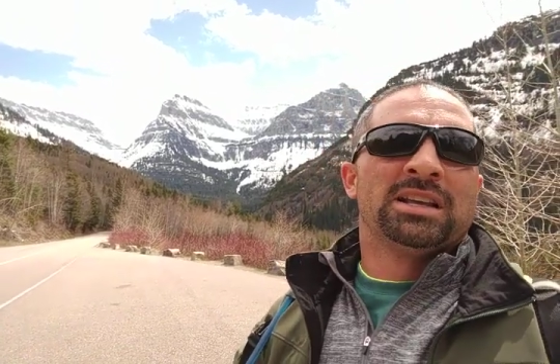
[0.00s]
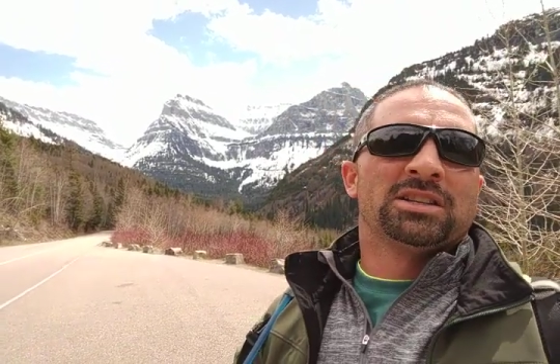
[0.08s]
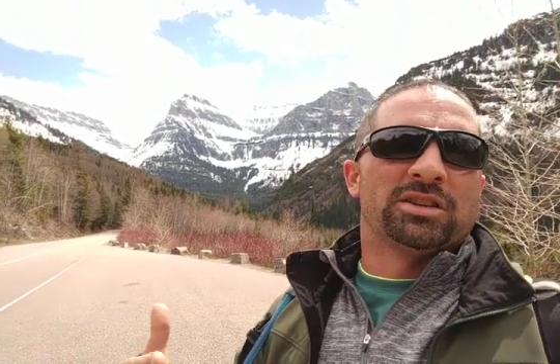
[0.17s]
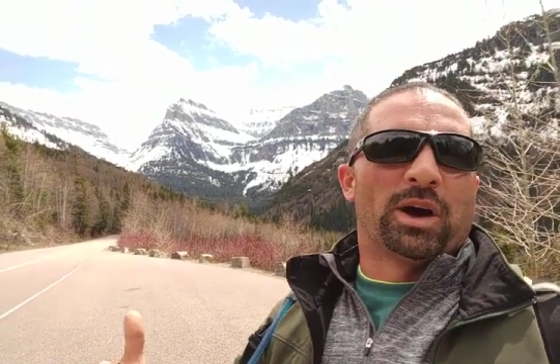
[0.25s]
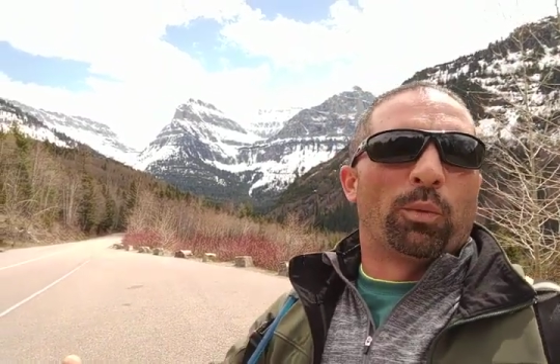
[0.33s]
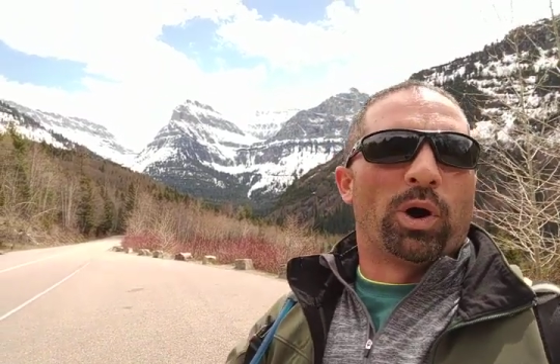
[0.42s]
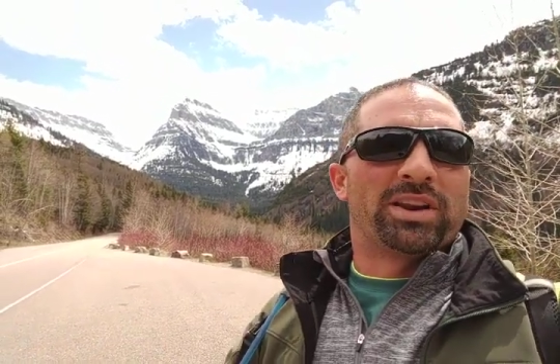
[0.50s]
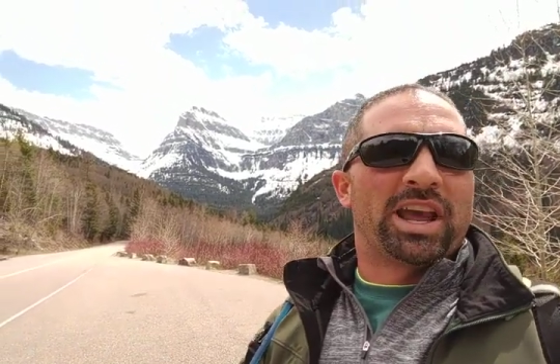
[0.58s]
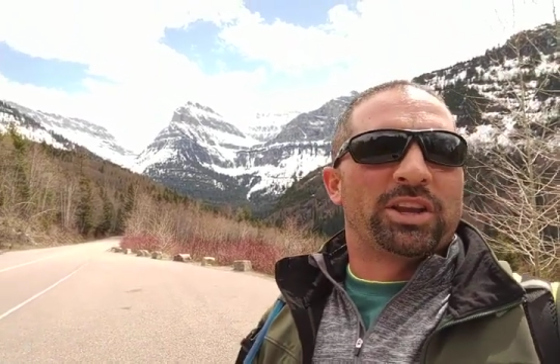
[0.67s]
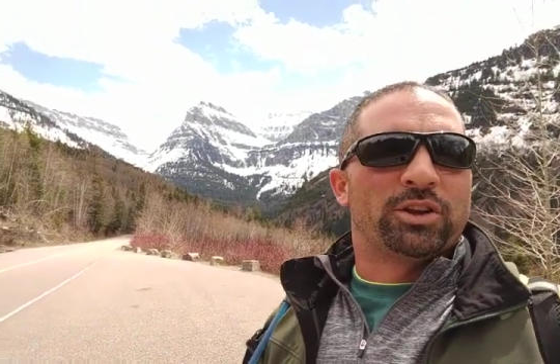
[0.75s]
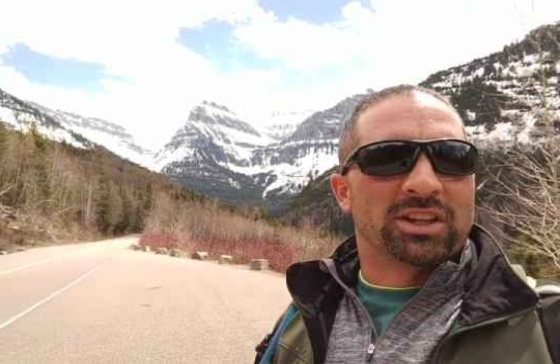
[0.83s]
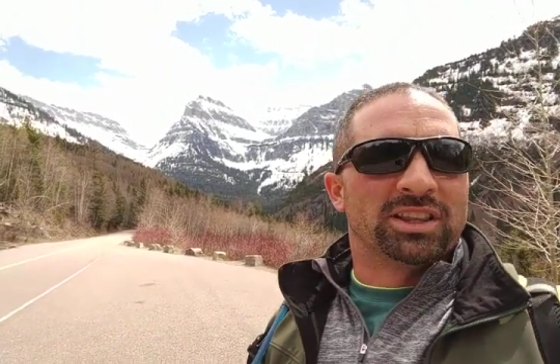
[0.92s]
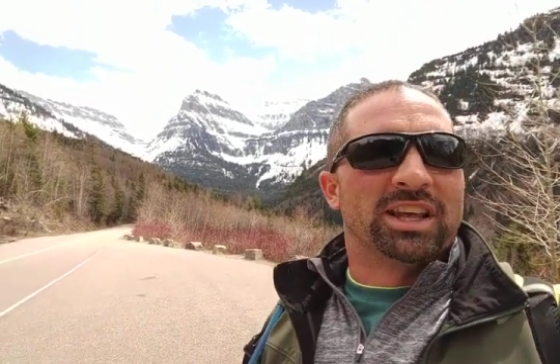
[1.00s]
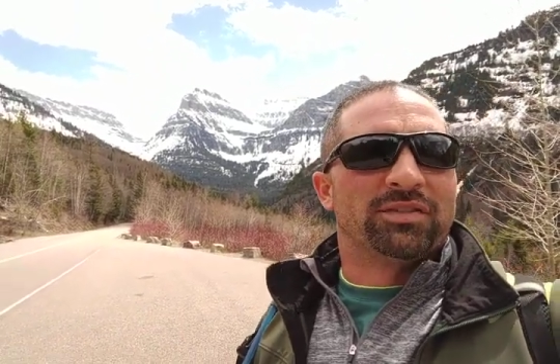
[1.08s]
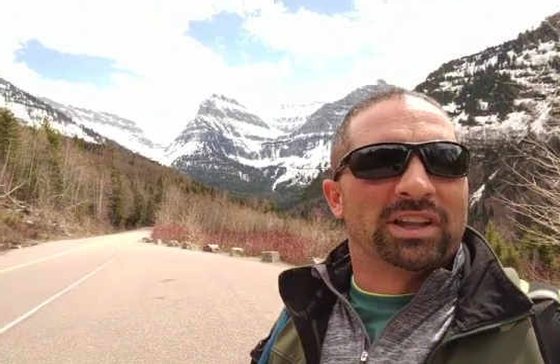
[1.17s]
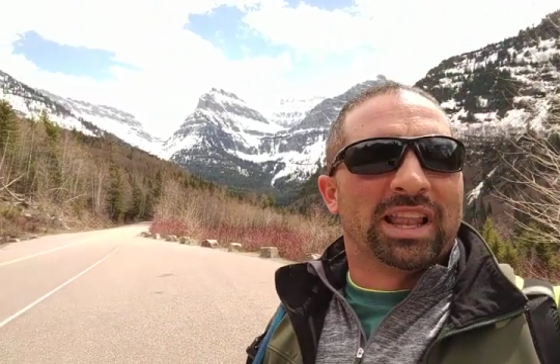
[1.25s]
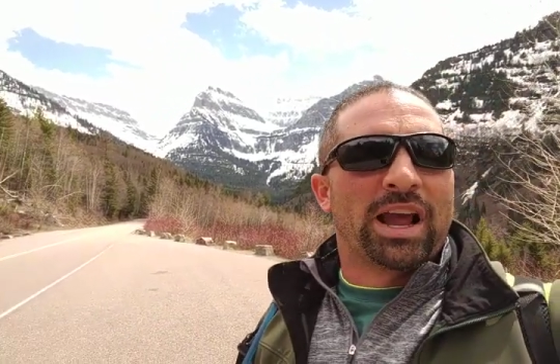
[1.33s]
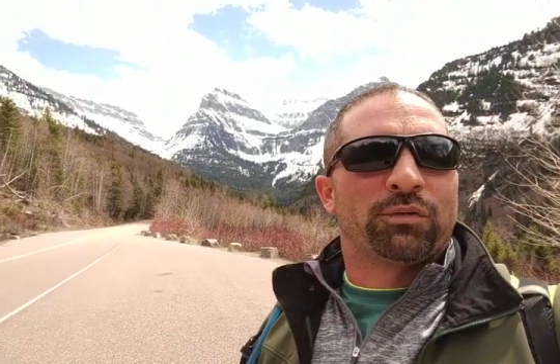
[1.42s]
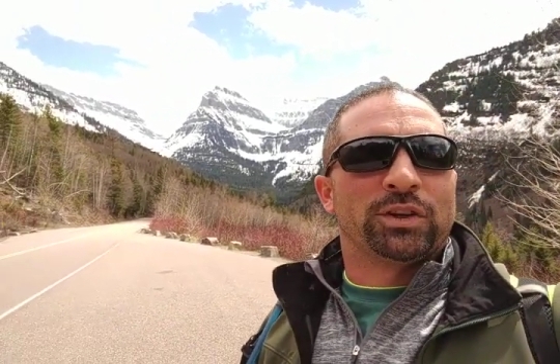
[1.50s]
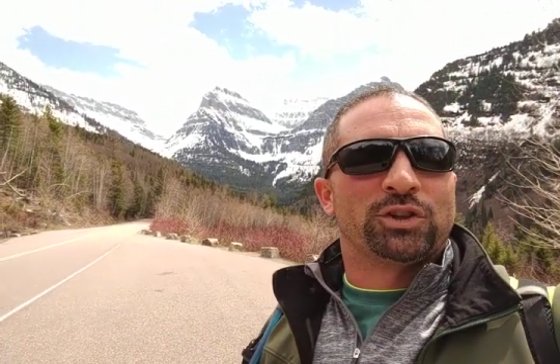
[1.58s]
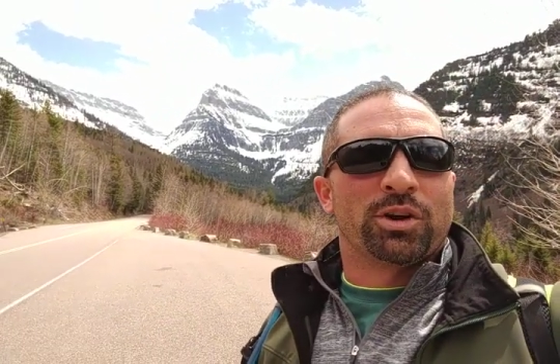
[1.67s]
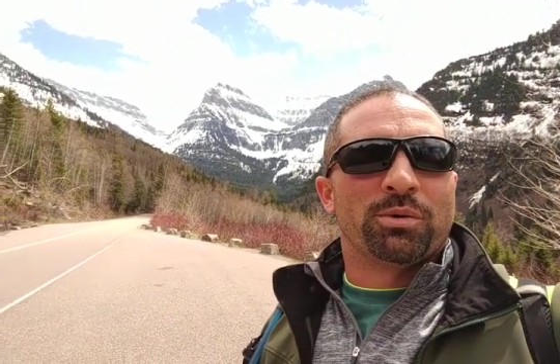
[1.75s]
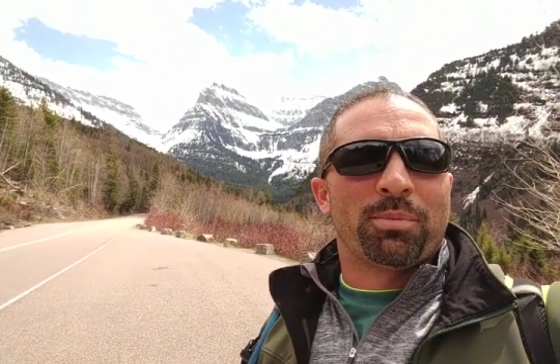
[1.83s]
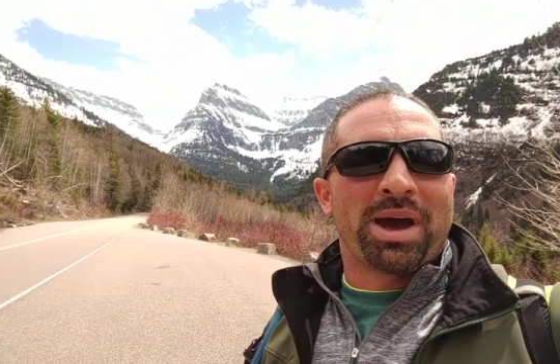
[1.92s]
so that one day you can live the life you
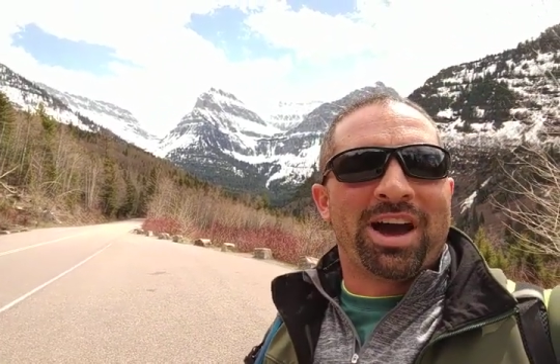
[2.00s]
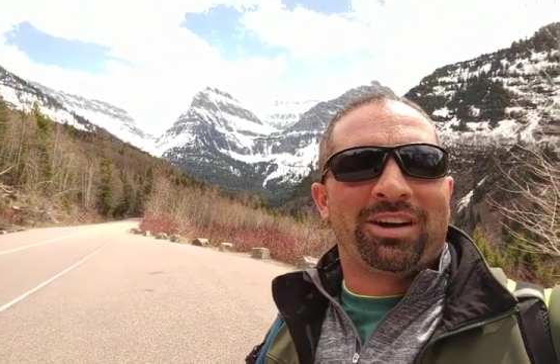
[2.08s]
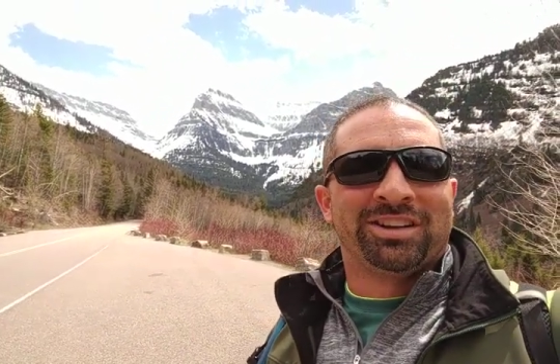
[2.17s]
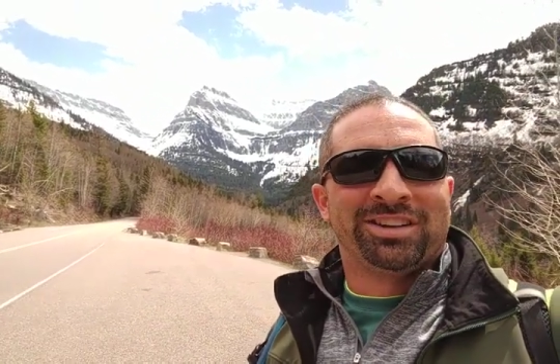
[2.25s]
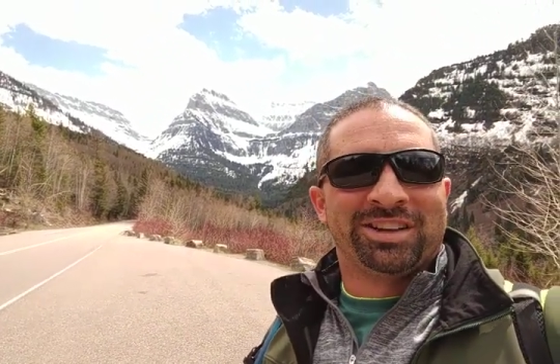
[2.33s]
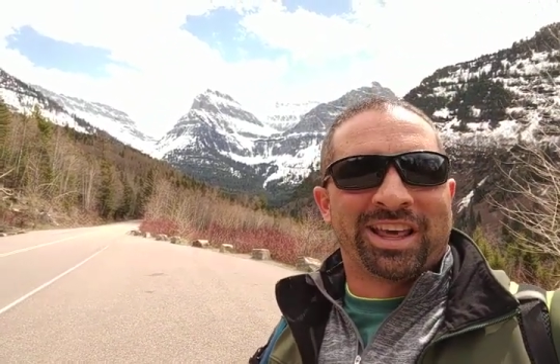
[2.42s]
dream about.